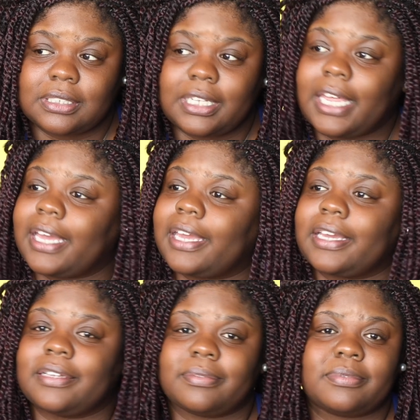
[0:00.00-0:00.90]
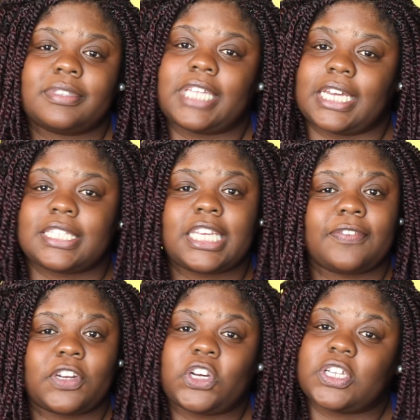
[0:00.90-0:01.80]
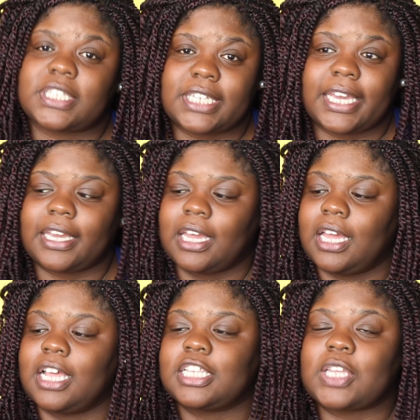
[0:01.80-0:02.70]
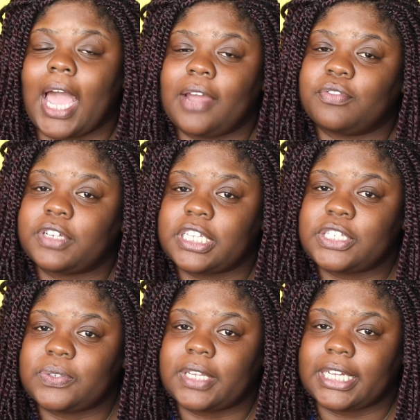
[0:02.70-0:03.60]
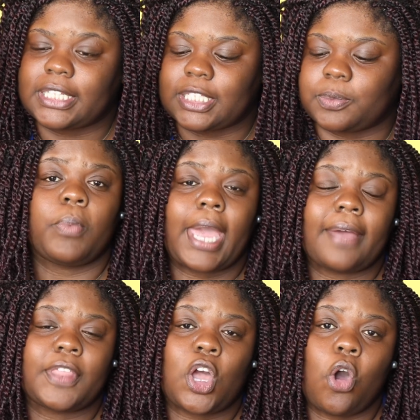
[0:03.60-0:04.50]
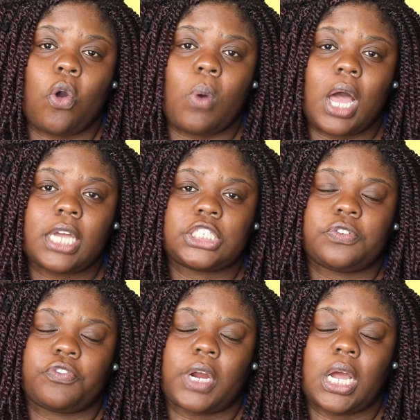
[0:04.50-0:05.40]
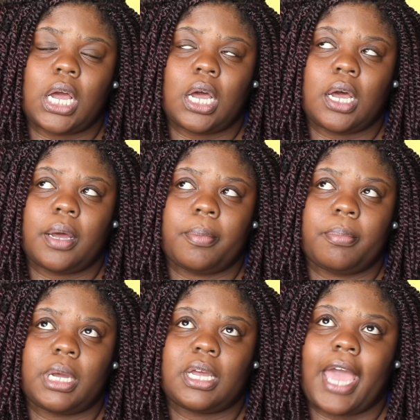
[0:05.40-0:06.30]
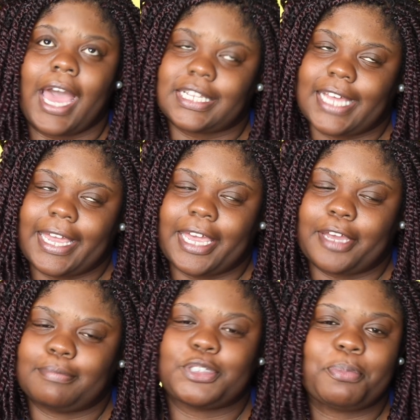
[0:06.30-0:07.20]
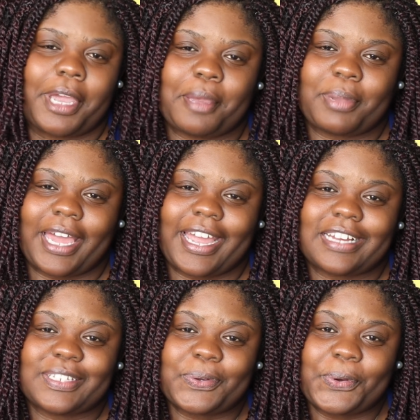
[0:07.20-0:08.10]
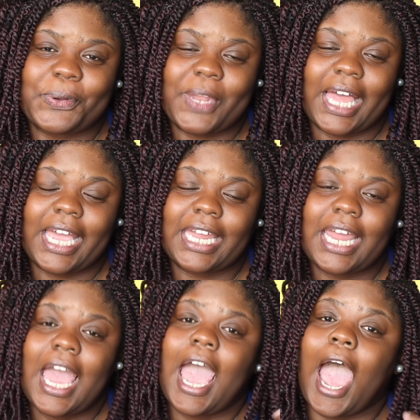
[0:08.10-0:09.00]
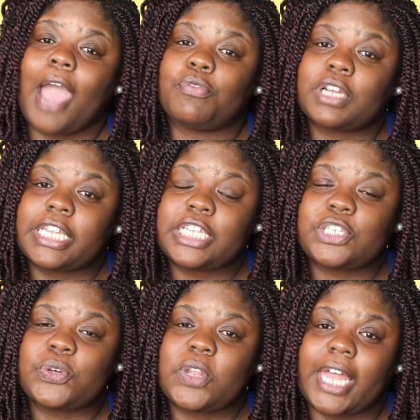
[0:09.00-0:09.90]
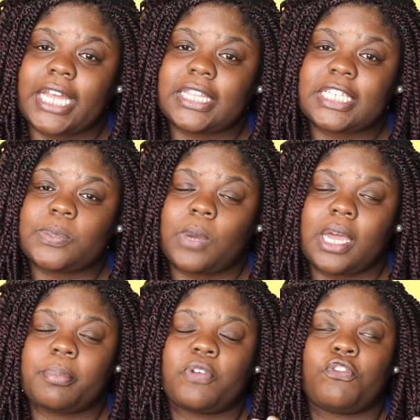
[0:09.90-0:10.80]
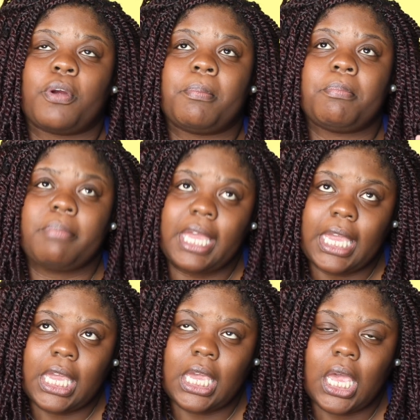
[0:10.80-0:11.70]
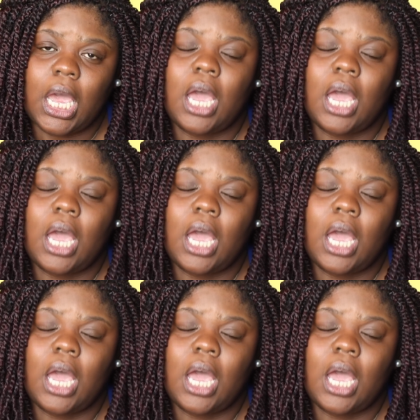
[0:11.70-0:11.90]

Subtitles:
Like Thanksgiving all day. So I really do like this one. We have the co-wash from As I Am Jamaican Black Castor Oil line. I really do like this one, but for me,